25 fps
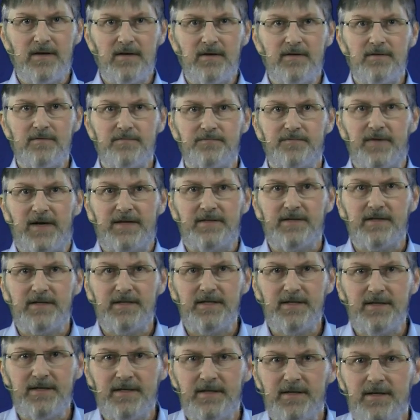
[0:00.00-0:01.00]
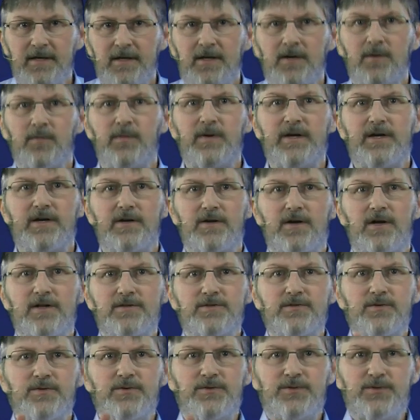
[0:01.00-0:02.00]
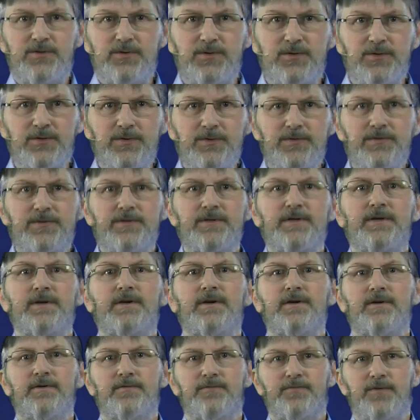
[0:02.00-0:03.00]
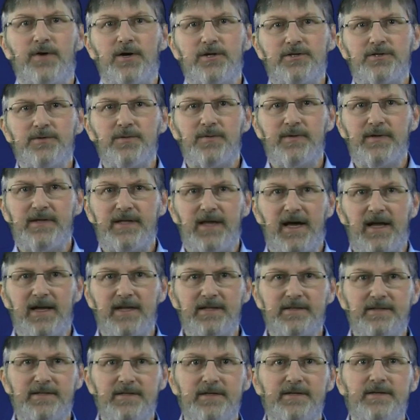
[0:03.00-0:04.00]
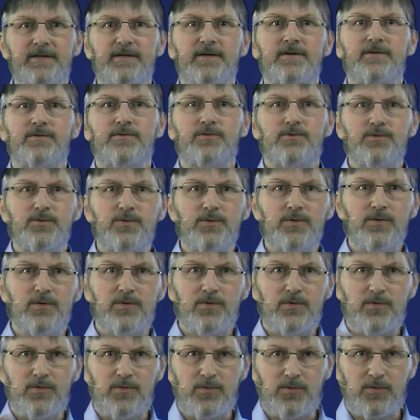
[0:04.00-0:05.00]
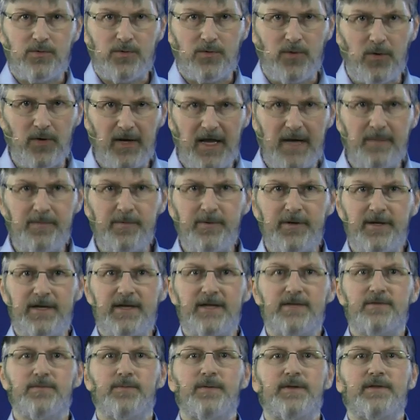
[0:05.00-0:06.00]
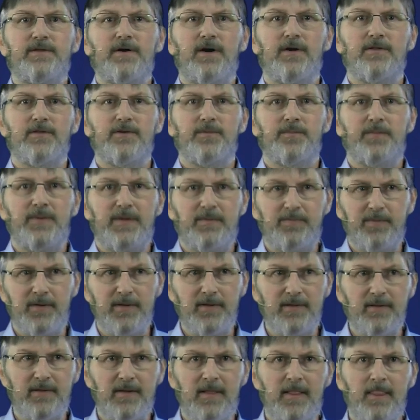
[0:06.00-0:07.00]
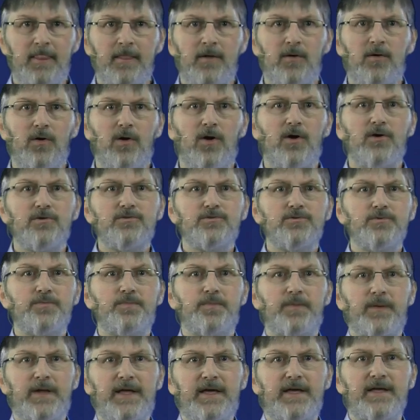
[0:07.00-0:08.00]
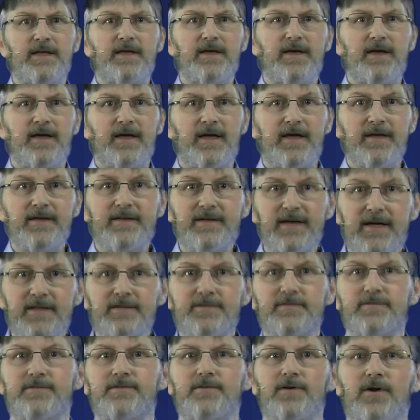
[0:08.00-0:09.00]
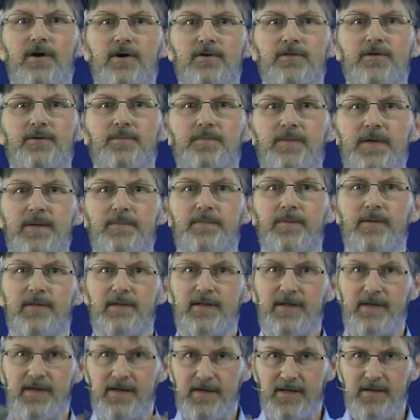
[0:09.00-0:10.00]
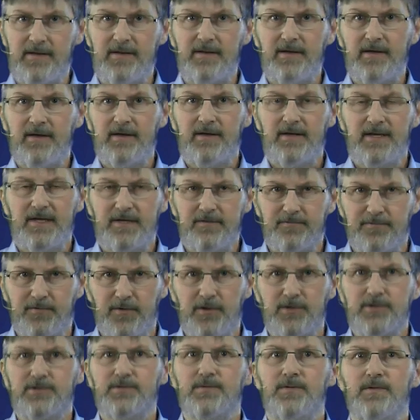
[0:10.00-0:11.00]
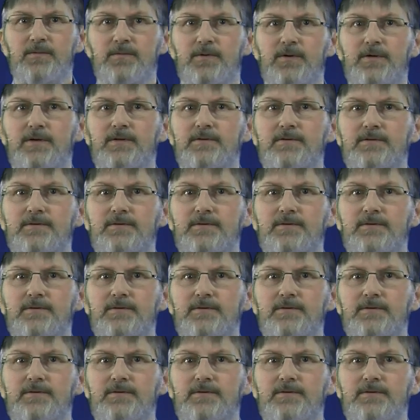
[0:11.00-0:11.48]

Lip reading: Finally, we can also use virtual reality to collaborate with other people or to play against other people in a virtual world.